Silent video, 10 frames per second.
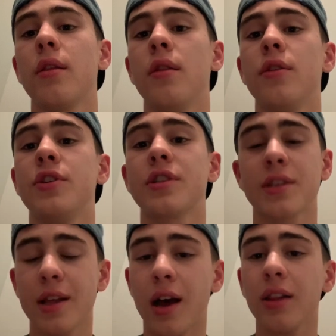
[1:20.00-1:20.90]
just
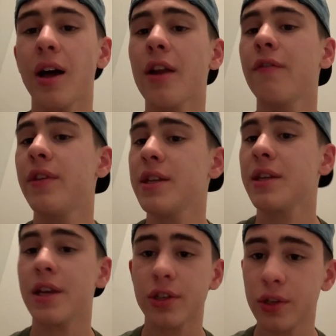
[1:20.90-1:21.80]
a lot of these
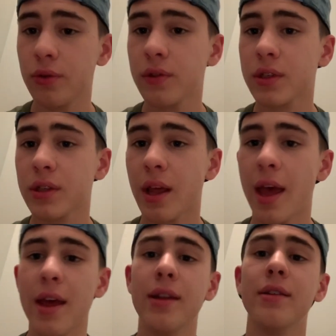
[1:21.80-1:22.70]
issues
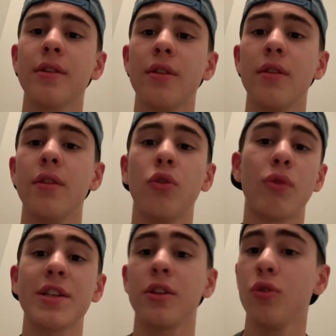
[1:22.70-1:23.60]
and the
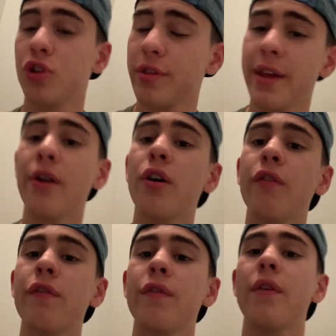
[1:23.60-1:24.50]
resolution
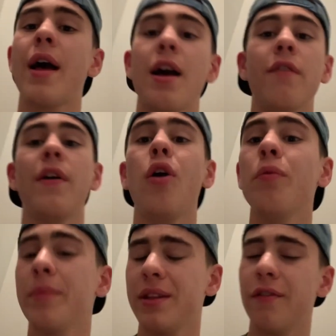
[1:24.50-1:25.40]
thereof have helped
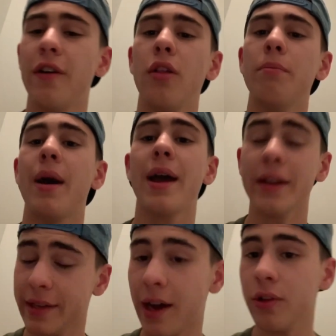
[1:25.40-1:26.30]
me develop my
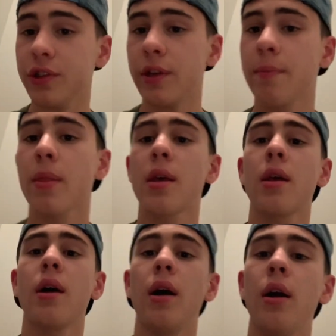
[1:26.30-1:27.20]
ideology.
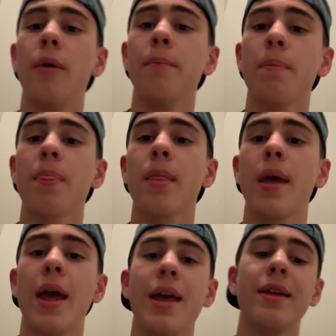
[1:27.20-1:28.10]

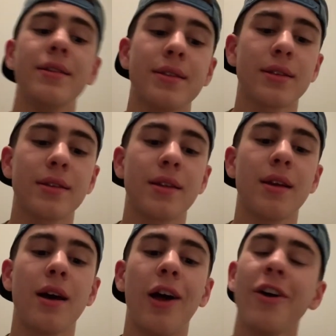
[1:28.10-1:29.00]
And
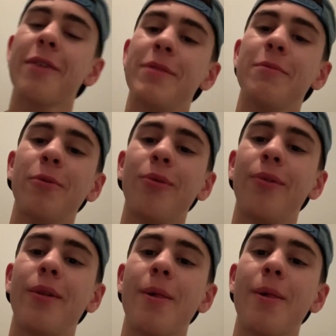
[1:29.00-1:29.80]
a lot of people